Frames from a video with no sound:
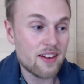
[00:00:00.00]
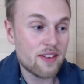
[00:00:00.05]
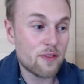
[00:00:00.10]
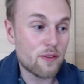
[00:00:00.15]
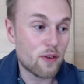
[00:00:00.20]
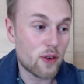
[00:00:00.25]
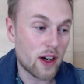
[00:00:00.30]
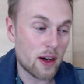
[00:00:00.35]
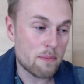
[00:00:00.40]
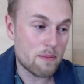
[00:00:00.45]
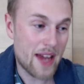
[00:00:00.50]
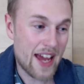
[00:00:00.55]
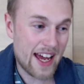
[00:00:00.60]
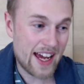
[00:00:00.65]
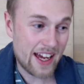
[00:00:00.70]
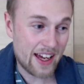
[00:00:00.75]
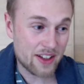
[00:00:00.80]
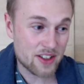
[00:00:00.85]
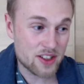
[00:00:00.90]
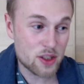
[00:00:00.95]
for a
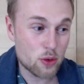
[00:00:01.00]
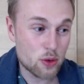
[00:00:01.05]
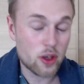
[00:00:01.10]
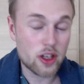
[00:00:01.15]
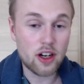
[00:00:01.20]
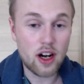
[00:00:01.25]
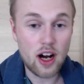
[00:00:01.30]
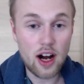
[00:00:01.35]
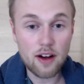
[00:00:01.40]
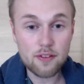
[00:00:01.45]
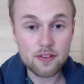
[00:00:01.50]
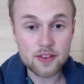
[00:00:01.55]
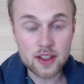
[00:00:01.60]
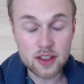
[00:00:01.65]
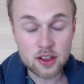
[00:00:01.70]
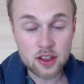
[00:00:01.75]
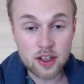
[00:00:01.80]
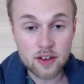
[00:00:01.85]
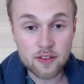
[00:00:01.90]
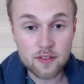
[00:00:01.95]
man, you are
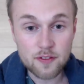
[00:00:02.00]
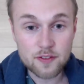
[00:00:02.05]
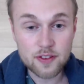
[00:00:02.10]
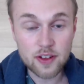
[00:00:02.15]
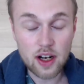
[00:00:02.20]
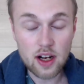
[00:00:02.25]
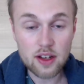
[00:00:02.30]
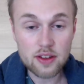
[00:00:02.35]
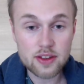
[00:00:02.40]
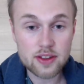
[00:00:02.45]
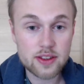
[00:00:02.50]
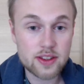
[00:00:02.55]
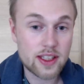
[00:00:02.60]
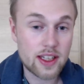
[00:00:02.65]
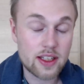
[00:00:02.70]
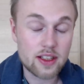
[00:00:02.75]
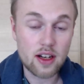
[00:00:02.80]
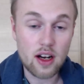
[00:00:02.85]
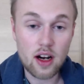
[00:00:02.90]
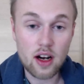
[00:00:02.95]
often
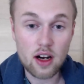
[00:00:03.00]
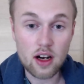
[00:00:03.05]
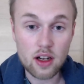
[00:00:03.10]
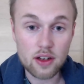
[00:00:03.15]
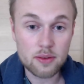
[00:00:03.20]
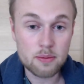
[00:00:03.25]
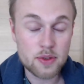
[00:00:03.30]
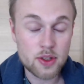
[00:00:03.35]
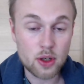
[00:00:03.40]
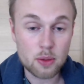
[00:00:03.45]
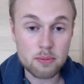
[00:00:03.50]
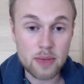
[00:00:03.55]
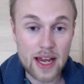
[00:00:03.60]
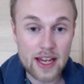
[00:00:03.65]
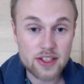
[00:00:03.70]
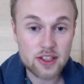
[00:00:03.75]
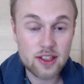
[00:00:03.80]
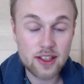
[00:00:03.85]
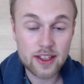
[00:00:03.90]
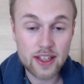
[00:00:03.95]
confronted on your
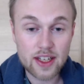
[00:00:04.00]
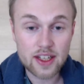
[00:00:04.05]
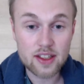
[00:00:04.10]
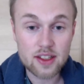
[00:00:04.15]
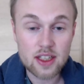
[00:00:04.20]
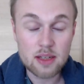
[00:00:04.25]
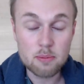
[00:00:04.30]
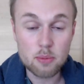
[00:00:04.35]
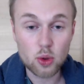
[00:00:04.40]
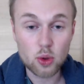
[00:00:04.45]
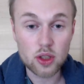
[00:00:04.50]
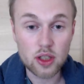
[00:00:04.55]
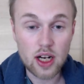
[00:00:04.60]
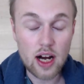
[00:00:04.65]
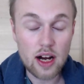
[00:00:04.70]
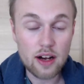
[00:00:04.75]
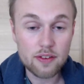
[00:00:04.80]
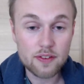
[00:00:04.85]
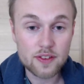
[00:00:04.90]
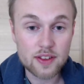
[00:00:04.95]
masculinity more
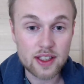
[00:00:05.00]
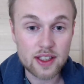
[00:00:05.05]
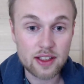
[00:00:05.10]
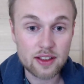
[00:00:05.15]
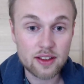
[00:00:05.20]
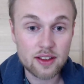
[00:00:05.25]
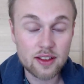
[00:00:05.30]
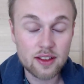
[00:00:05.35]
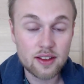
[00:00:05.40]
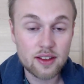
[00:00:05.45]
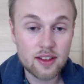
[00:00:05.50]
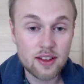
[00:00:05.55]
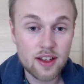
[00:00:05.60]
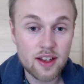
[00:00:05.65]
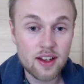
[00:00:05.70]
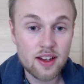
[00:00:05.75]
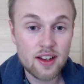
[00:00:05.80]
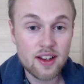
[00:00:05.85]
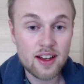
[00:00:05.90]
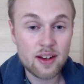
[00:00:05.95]
often,
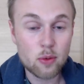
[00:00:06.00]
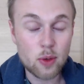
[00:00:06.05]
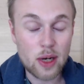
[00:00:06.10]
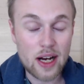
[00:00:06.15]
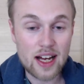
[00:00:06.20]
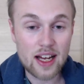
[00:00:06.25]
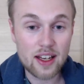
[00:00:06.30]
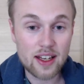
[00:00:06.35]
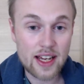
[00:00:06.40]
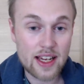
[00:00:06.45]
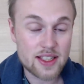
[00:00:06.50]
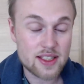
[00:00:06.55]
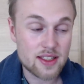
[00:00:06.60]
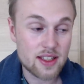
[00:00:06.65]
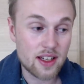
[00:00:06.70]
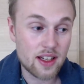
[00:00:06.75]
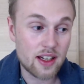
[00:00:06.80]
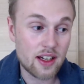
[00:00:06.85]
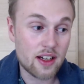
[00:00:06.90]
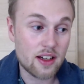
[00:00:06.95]
while as
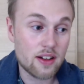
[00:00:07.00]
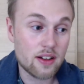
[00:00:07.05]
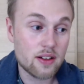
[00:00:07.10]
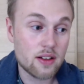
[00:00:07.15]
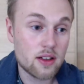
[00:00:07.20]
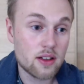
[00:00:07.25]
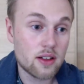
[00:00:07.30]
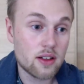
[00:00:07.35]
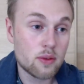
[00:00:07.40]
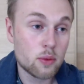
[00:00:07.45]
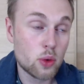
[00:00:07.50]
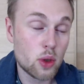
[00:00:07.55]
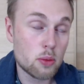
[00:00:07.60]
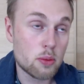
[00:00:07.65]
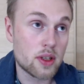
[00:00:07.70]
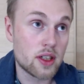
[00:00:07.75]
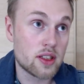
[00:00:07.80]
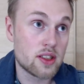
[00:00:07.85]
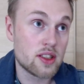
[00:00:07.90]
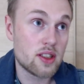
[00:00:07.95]
a
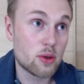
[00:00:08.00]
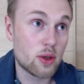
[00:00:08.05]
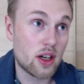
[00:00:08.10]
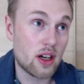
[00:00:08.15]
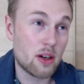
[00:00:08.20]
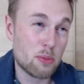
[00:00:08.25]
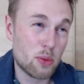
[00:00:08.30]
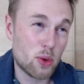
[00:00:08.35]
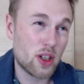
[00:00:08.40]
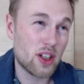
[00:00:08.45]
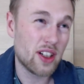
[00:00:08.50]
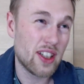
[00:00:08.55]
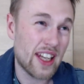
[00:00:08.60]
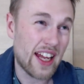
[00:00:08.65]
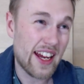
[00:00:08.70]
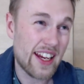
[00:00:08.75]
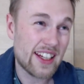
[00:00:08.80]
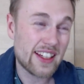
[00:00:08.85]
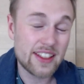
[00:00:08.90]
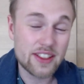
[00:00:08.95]
woman, you are more
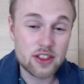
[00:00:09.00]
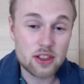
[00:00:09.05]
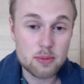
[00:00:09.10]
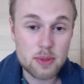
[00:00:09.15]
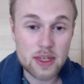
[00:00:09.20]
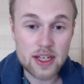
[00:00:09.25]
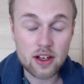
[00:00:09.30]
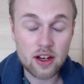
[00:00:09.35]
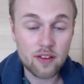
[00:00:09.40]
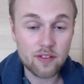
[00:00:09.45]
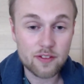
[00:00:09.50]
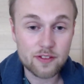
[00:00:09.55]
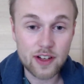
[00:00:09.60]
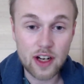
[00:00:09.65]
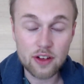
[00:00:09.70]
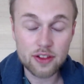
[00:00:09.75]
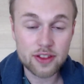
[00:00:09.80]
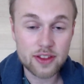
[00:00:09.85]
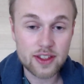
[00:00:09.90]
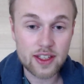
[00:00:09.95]
likely to be
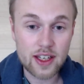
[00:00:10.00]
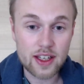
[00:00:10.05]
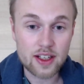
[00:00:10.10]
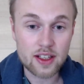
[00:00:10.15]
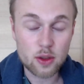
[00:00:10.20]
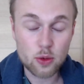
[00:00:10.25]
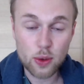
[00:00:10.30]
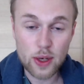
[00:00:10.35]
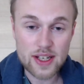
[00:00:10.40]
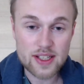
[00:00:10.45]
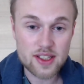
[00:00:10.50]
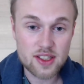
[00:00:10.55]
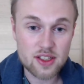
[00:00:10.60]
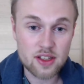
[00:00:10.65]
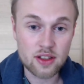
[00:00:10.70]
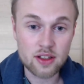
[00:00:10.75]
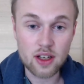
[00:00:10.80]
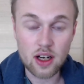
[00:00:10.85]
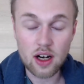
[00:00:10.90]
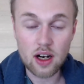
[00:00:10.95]
confronted and
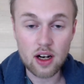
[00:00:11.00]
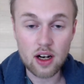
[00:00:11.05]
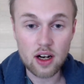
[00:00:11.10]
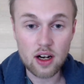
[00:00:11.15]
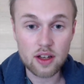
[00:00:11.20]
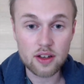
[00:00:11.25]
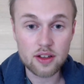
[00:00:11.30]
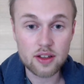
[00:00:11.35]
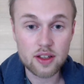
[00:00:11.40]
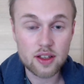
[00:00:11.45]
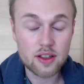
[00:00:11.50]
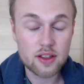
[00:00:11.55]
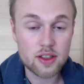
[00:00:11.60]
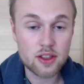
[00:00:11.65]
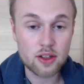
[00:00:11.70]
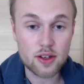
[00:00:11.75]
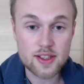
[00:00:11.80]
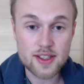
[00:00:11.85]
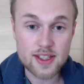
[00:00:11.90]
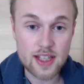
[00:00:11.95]
questioned on
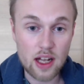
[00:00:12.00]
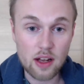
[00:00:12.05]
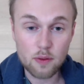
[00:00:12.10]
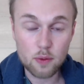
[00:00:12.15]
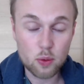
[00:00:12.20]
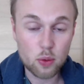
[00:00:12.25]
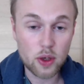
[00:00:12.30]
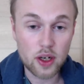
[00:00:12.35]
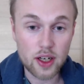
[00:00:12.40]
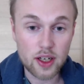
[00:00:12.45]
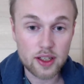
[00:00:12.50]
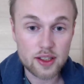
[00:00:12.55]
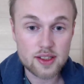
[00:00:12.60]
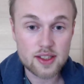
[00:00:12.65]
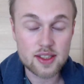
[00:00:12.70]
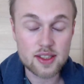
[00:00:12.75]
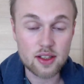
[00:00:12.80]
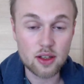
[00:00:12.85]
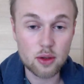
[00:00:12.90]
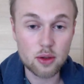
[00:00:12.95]
your self worth.
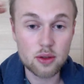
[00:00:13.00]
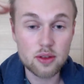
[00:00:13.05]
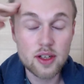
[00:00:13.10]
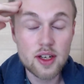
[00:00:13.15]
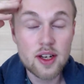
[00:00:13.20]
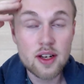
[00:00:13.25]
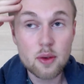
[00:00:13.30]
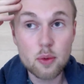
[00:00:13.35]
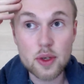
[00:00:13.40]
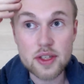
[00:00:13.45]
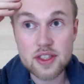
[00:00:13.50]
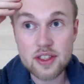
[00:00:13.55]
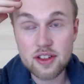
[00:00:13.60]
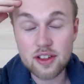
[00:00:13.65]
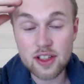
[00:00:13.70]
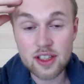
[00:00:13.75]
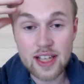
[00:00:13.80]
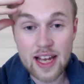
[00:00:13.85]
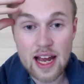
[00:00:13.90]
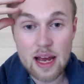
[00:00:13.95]
So, what's
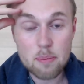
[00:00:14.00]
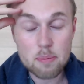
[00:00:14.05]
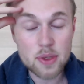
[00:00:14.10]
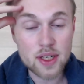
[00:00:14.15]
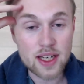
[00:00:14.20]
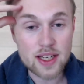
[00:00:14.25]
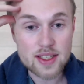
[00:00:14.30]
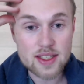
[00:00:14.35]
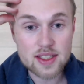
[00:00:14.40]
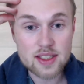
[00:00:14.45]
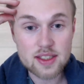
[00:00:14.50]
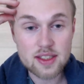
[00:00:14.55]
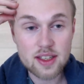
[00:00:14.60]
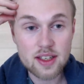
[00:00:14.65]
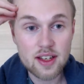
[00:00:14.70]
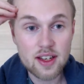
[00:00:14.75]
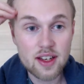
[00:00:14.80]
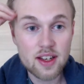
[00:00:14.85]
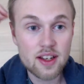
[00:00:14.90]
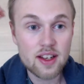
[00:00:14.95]
going to happen is,
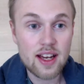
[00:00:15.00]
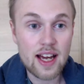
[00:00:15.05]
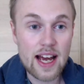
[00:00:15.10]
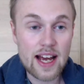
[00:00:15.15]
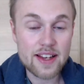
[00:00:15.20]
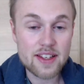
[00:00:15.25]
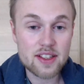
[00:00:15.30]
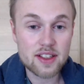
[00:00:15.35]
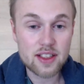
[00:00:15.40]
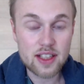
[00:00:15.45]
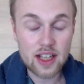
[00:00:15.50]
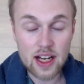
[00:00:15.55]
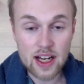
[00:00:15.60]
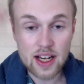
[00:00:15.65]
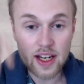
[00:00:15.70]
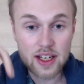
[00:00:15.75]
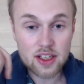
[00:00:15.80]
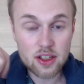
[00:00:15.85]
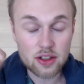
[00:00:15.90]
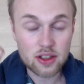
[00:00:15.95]
as a
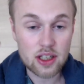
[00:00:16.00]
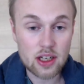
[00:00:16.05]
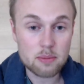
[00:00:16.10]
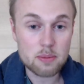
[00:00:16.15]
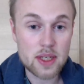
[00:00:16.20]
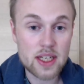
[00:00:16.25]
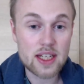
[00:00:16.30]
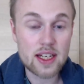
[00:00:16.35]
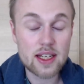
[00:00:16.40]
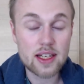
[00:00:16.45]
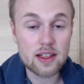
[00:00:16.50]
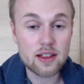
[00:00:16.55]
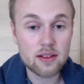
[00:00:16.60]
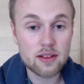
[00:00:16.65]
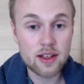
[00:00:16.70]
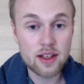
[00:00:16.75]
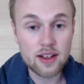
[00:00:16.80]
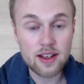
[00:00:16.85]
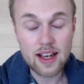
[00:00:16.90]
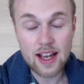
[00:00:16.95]
guy, you're going to be
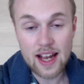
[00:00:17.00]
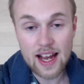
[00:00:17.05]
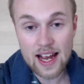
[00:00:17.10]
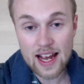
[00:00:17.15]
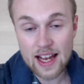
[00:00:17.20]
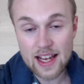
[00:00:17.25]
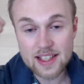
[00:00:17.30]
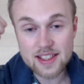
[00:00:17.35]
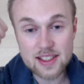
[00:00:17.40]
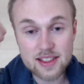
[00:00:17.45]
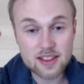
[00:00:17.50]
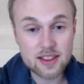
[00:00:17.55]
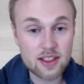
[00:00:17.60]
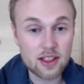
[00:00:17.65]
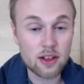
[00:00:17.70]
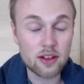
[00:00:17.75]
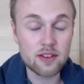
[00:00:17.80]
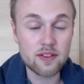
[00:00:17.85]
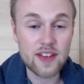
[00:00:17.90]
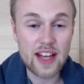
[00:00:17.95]
asked
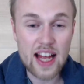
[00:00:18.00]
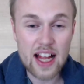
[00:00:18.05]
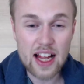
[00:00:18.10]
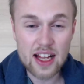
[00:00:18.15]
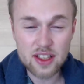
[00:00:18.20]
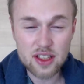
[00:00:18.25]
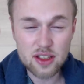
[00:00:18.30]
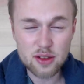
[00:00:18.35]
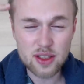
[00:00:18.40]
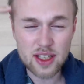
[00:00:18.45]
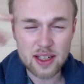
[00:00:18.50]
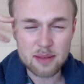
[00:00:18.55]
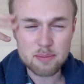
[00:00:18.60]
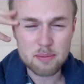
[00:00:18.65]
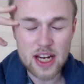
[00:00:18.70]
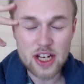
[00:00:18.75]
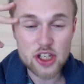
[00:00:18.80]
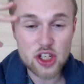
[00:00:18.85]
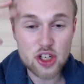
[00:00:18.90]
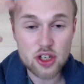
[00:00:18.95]
and valued and
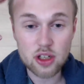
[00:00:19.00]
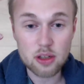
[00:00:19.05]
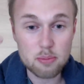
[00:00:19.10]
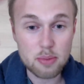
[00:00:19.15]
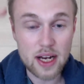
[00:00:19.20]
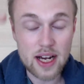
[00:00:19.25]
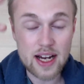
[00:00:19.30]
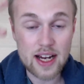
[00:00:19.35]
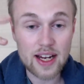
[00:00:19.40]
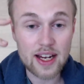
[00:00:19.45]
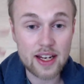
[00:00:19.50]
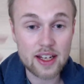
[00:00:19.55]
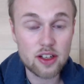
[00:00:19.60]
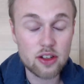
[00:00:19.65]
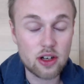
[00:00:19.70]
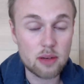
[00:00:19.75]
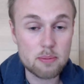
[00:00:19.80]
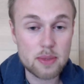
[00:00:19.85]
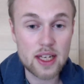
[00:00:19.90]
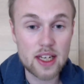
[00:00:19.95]
measured by
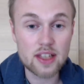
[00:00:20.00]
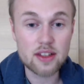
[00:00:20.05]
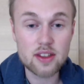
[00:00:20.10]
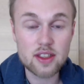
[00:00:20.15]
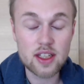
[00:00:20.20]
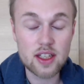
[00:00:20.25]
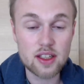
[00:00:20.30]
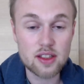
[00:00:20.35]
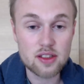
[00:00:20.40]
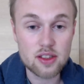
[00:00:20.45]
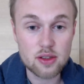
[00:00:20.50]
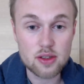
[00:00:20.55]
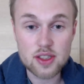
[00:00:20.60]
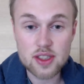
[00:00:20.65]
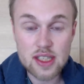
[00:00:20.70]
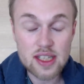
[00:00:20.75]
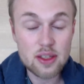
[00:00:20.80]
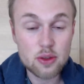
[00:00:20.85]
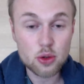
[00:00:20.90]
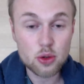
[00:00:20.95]
your ability to
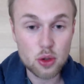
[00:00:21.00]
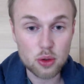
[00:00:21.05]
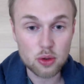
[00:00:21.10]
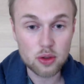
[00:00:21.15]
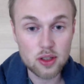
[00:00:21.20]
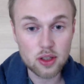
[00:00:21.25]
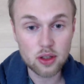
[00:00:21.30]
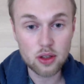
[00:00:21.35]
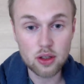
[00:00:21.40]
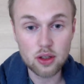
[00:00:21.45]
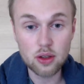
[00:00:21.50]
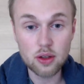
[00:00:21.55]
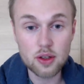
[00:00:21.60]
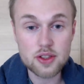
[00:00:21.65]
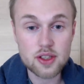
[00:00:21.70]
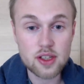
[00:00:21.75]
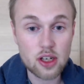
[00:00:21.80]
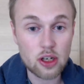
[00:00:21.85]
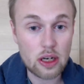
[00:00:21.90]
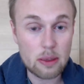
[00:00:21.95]
see through
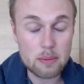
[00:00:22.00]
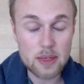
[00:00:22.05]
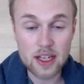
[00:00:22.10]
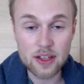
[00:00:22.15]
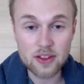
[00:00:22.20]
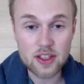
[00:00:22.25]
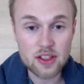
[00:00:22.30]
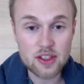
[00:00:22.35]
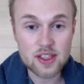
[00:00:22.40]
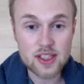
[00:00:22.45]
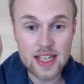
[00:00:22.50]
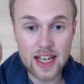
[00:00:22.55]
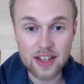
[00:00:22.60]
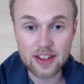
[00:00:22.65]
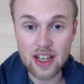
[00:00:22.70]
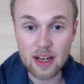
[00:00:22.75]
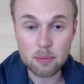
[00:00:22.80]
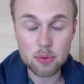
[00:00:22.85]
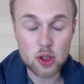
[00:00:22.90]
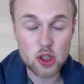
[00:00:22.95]
goals and your ability to stand
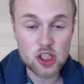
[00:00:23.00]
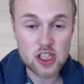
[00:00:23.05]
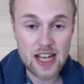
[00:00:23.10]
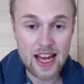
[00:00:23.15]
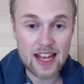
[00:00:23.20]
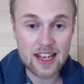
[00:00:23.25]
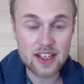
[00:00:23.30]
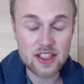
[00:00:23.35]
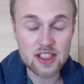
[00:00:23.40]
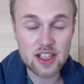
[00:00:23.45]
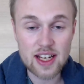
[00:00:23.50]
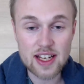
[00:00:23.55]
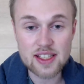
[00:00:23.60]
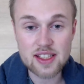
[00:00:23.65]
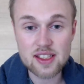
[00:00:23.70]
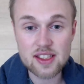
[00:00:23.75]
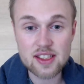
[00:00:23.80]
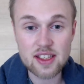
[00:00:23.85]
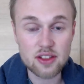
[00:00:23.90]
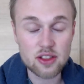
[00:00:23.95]
up to
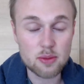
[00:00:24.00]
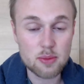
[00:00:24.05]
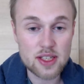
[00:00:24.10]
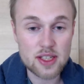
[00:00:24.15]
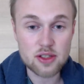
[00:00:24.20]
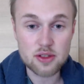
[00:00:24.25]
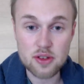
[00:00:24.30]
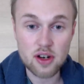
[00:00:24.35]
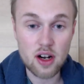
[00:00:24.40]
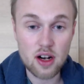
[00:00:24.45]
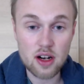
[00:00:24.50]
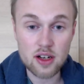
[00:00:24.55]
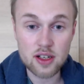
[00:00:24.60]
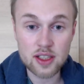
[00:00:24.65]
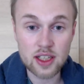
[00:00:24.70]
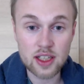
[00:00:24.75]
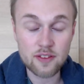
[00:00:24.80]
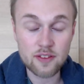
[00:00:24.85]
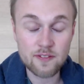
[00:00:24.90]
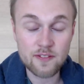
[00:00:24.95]
challenges and to be strong
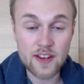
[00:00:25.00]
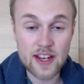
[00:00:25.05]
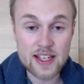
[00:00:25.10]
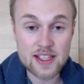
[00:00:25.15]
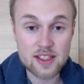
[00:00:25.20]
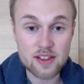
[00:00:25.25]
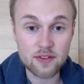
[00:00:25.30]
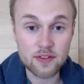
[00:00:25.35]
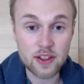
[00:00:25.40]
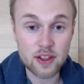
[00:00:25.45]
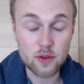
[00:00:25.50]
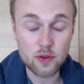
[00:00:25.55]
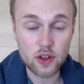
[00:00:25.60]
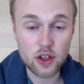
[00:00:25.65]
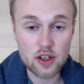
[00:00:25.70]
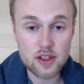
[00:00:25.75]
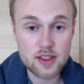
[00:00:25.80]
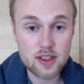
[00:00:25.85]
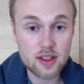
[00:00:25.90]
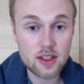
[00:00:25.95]
in the face of
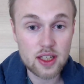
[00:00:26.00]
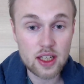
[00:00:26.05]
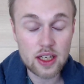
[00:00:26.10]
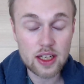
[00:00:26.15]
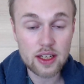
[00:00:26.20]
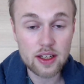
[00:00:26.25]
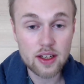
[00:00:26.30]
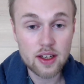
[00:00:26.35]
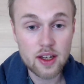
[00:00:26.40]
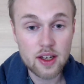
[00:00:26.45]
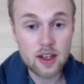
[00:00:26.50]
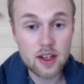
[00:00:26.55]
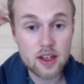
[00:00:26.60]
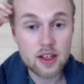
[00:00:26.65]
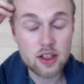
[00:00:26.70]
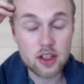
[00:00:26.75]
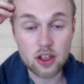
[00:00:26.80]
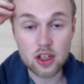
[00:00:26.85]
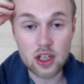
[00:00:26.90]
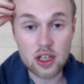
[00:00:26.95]
adversity.
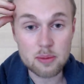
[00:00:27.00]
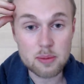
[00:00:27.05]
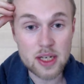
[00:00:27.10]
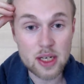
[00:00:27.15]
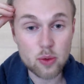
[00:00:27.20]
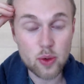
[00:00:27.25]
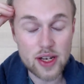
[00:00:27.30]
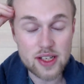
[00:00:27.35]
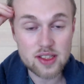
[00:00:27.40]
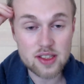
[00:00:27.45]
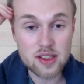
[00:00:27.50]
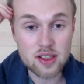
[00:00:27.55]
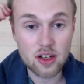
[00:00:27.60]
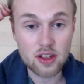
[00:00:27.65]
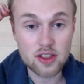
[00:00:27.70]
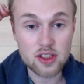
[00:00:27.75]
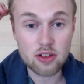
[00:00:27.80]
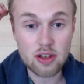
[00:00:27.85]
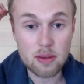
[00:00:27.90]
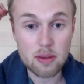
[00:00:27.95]
You're going to be questioned
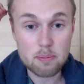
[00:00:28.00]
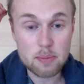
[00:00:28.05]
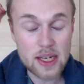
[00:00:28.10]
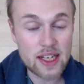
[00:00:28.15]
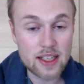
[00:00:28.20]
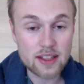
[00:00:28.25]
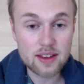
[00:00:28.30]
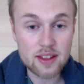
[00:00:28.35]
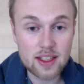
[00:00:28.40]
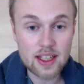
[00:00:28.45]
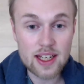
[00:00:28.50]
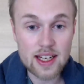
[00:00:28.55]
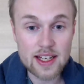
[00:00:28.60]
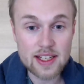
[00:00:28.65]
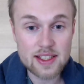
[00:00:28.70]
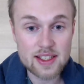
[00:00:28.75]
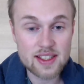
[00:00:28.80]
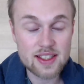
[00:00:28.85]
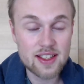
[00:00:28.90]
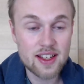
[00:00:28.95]
on your
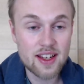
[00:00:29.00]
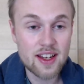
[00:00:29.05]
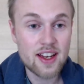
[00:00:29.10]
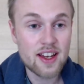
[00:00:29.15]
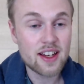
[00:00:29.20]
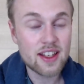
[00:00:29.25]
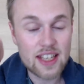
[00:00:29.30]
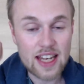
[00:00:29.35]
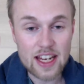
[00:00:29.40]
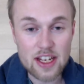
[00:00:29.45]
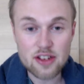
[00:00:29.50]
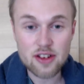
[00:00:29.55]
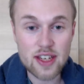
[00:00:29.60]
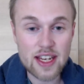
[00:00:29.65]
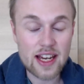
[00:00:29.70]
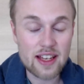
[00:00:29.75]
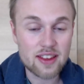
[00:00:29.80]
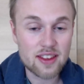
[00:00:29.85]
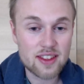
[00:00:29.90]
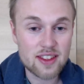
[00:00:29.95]
abilities. Can you
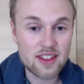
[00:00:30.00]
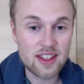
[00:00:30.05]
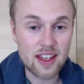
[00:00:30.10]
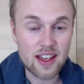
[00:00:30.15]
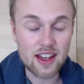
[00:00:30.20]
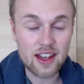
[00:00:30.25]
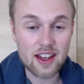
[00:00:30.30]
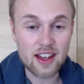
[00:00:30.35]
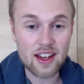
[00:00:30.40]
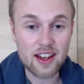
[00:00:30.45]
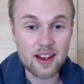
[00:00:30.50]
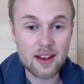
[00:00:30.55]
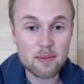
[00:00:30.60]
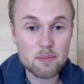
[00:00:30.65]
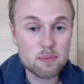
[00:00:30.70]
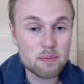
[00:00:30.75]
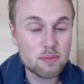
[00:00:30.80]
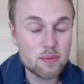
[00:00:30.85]
get uh,